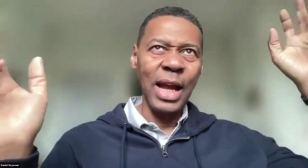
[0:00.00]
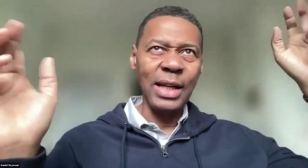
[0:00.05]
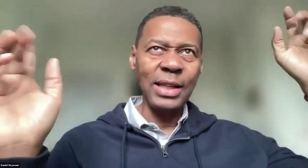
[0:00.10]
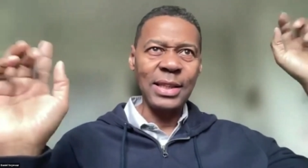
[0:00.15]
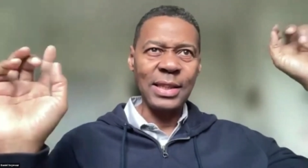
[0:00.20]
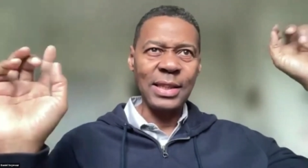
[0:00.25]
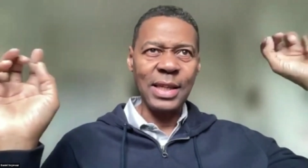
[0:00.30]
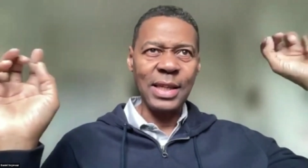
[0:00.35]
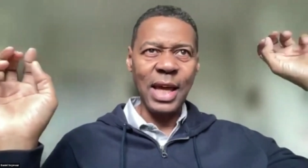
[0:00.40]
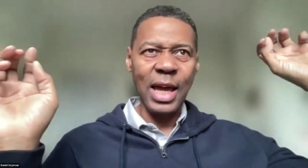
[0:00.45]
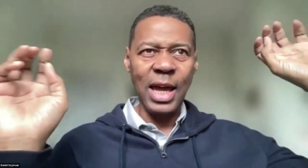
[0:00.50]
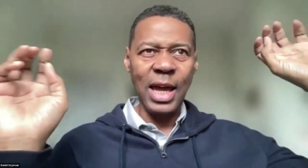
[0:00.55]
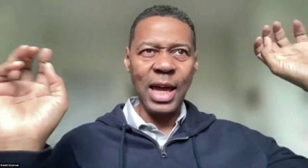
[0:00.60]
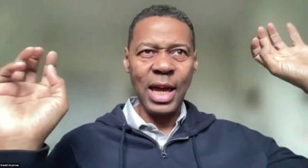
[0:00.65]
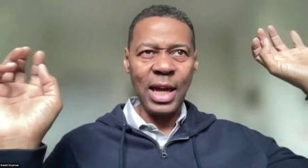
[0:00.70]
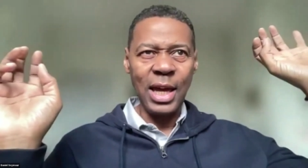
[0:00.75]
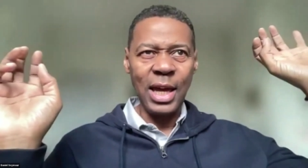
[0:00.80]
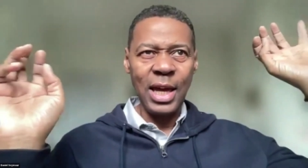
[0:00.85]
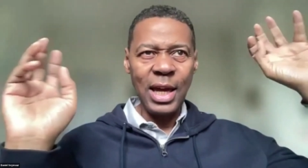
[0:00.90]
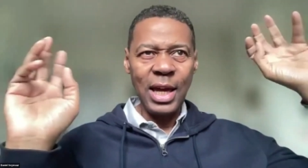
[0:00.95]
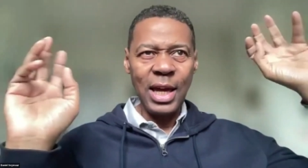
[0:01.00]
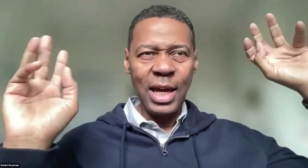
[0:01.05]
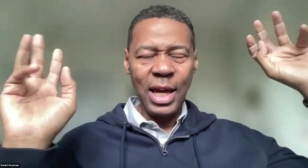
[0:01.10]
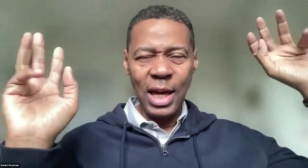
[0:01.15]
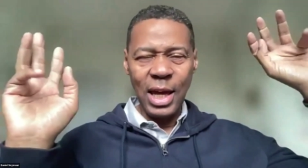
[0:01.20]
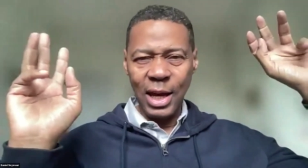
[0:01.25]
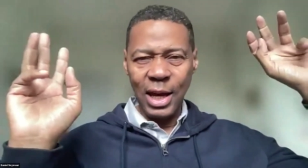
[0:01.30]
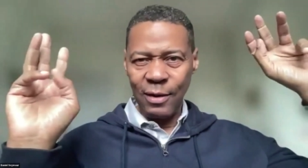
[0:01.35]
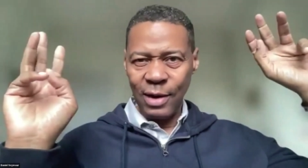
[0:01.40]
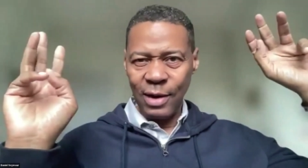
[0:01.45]
let's say,
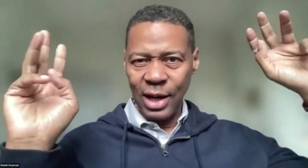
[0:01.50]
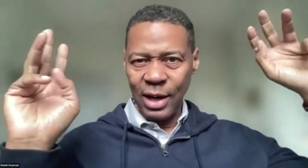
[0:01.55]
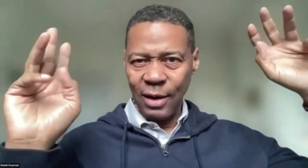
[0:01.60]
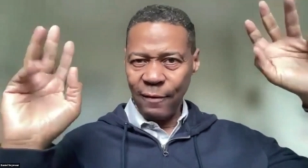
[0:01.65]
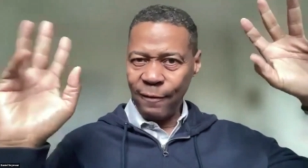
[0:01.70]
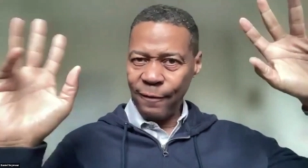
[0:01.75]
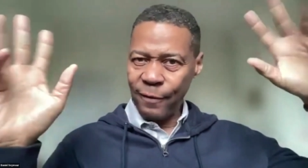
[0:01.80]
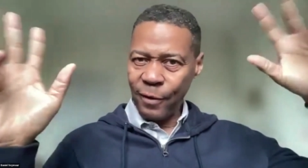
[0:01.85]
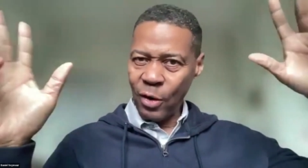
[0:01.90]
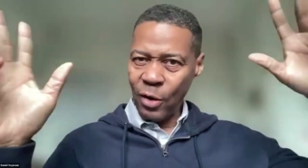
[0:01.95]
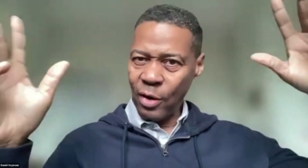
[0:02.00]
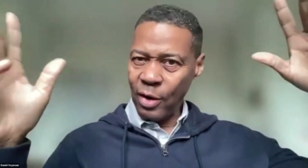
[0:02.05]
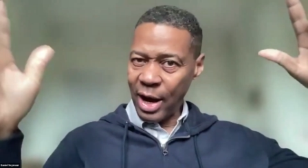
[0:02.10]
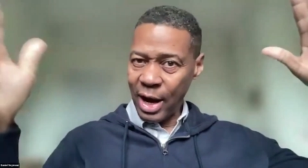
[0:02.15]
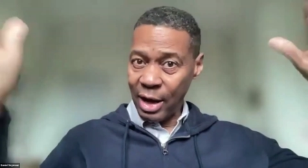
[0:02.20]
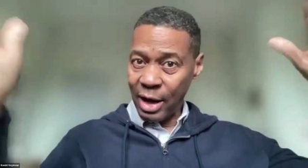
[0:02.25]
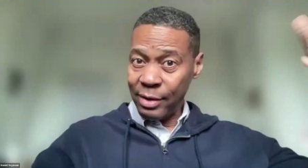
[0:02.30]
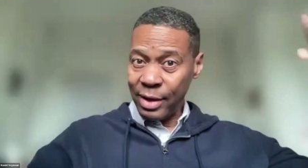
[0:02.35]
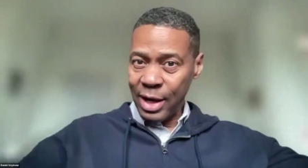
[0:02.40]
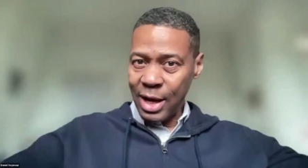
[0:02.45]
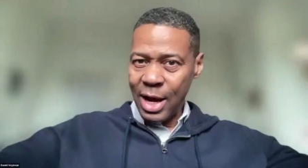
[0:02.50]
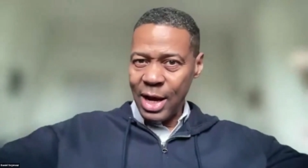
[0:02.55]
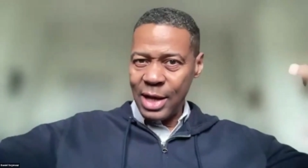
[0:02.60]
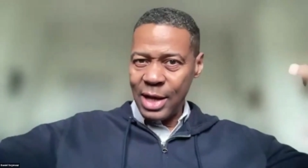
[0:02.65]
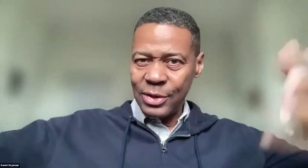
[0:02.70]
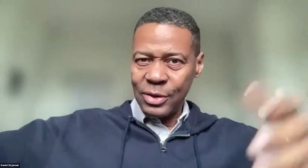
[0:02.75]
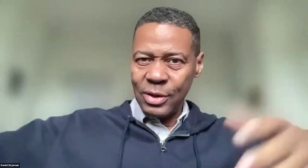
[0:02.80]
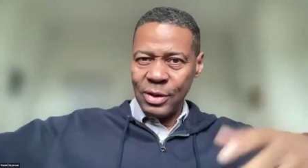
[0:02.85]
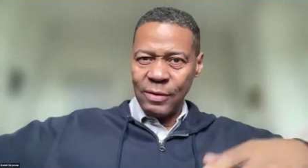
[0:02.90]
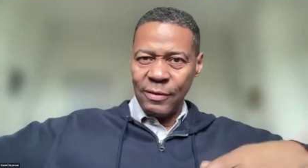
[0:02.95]
in 4
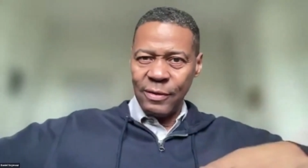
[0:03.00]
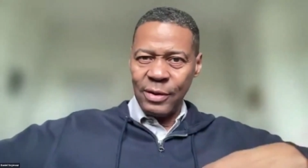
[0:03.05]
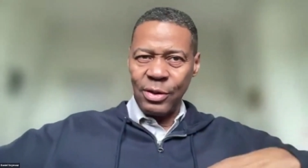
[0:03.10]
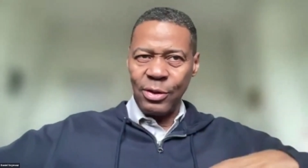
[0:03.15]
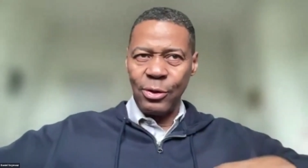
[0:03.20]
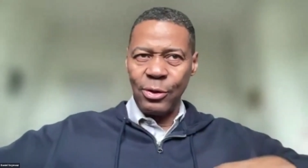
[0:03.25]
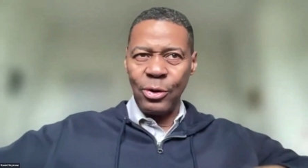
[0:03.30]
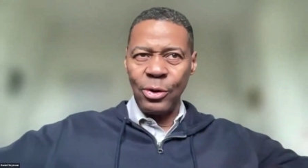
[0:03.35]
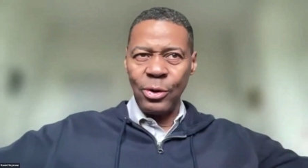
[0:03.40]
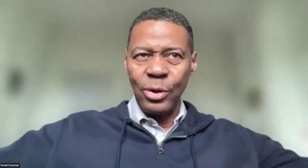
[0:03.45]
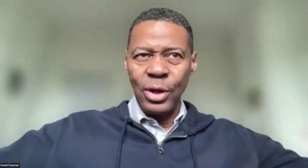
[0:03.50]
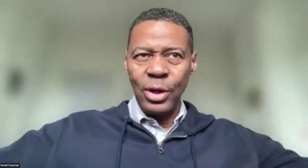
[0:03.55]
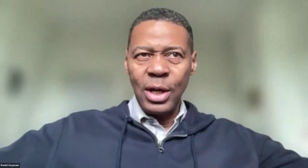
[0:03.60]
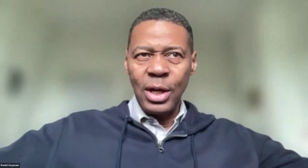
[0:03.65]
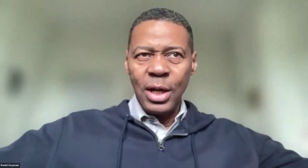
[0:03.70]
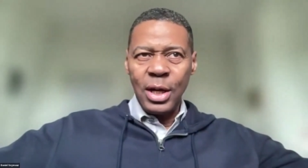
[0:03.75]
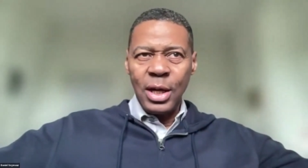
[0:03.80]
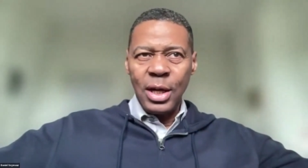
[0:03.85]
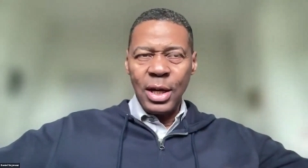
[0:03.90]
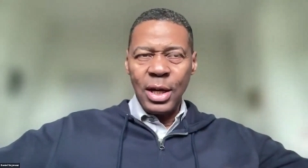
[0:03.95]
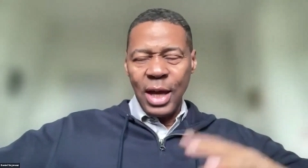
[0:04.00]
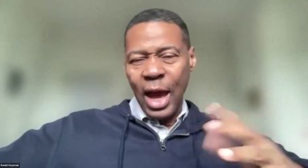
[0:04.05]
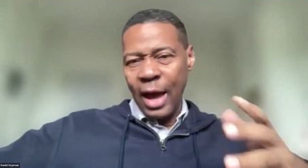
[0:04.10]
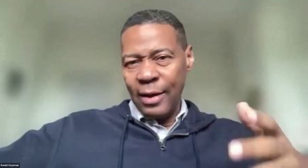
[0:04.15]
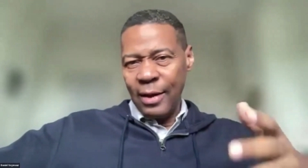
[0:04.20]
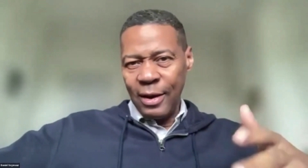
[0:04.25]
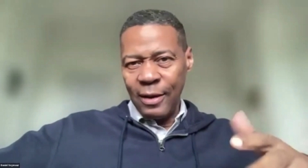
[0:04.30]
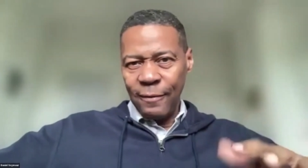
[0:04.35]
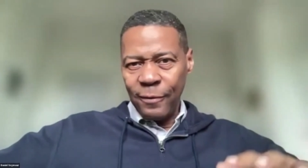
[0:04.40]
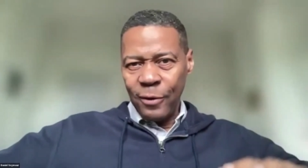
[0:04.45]
areas, even though,
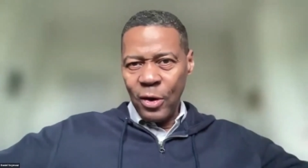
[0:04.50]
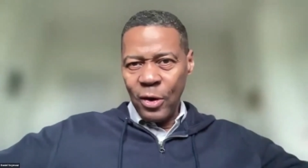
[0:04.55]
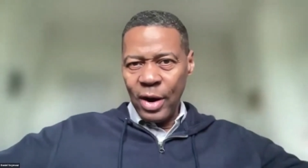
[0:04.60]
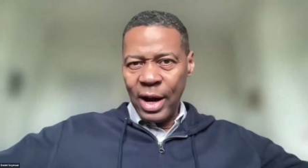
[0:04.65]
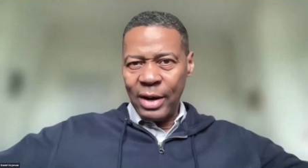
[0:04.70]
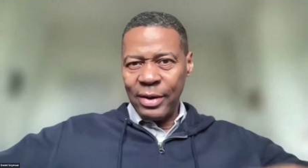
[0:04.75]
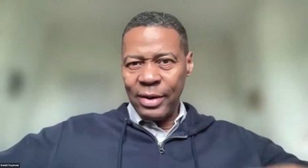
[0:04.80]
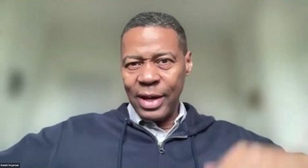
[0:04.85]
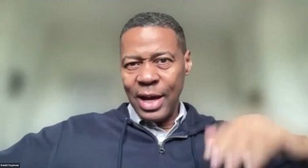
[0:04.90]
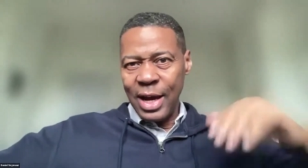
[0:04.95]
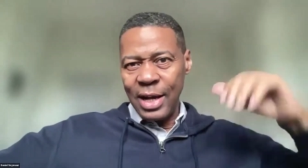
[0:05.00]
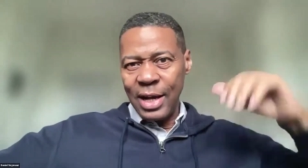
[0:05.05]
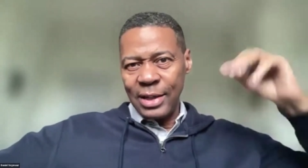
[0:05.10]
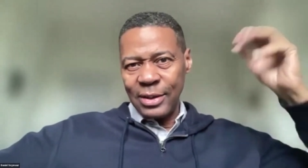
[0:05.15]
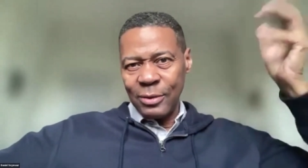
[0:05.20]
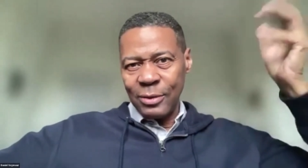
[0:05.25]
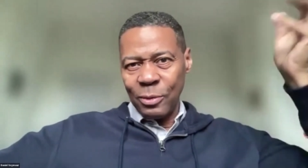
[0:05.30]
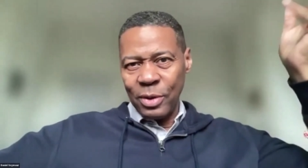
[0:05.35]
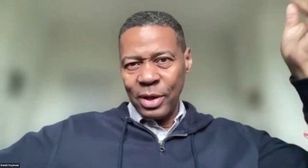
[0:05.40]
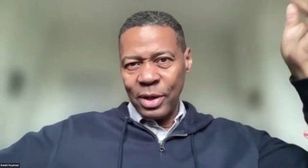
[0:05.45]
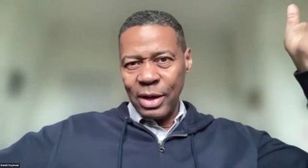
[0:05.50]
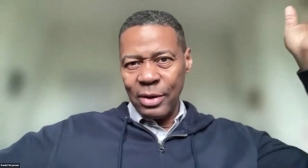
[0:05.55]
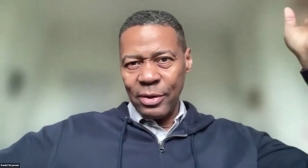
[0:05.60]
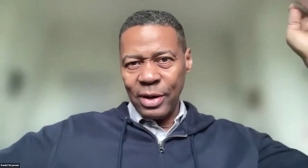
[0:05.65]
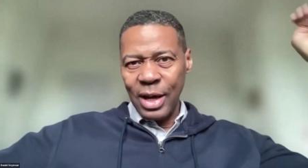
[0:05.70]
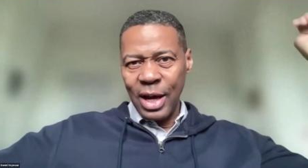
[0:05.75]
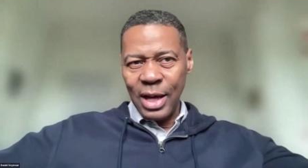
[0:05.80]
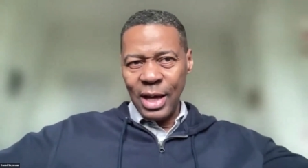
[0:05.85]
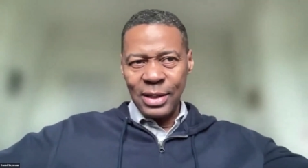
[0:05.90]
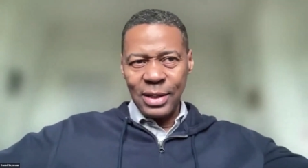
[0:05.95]
yeah, in 4 areas. One
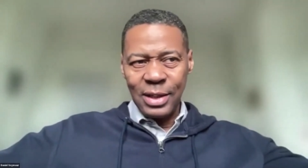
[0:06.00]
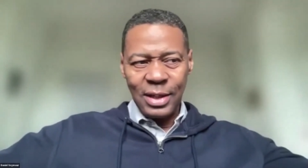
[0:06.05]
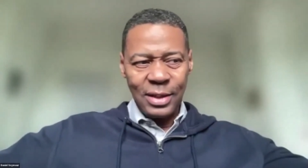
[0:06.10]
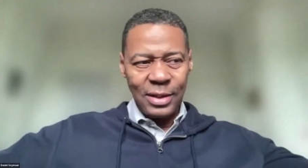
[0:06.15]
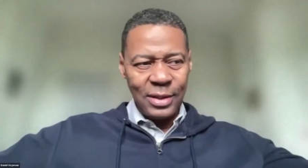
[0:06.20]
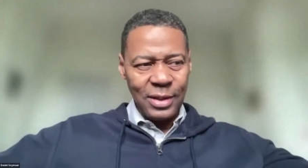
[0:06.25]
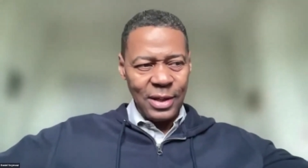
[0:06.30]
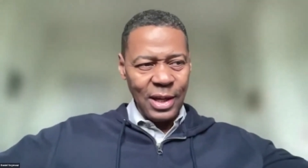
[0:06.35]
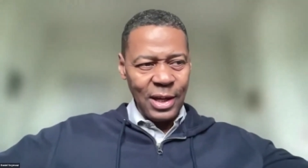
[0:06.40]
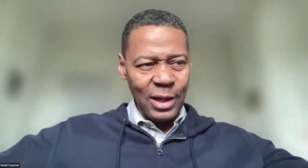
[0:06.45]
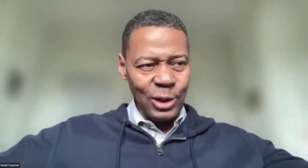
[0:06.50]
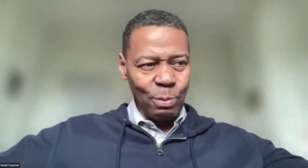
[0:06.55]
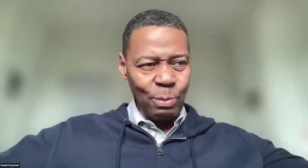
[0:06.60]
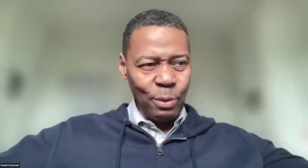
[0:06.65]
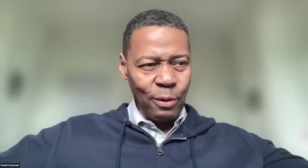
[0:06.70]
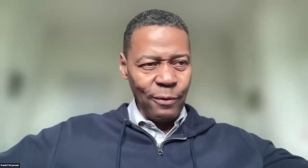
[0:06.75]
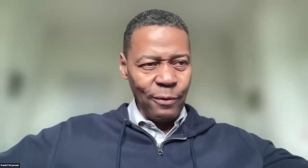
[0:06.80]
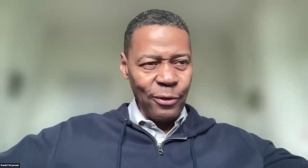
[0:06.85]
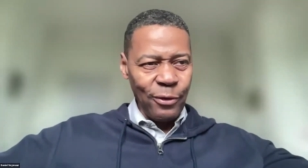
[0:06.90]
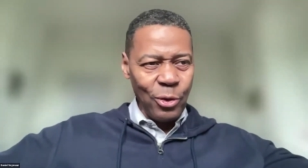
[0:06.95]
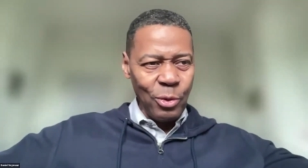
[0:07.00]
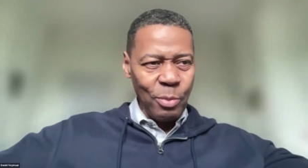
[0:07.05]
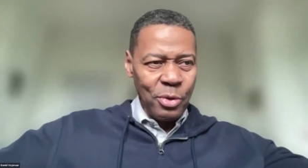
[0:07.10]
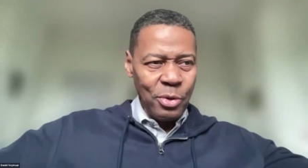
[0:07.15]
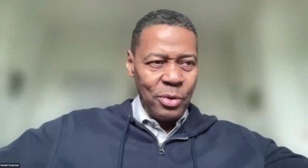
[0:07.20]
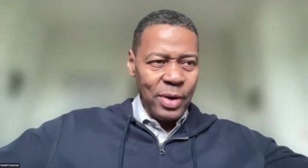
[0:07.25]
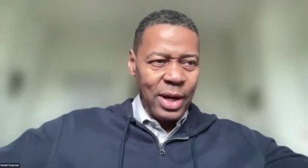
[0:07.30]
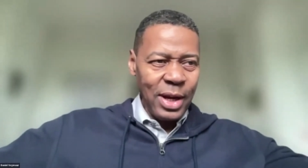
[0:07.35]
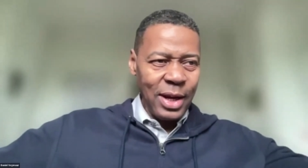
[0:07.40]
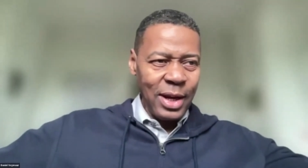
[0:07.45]
area is
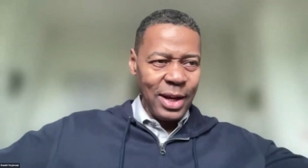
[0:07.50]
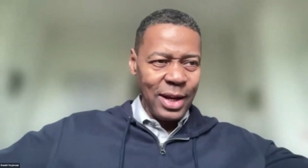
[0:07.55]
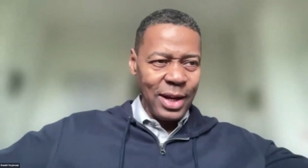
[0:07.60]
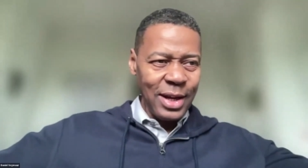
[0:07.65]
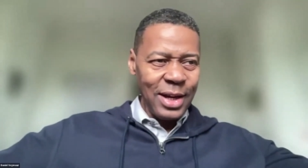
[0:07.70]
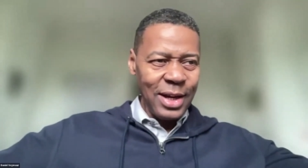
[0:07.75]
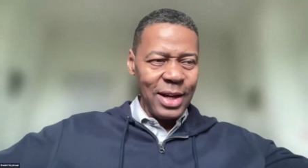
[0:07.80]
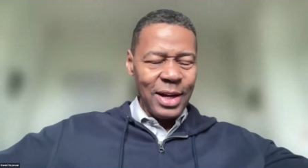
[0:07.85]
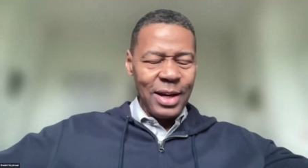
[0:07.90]
perfumery.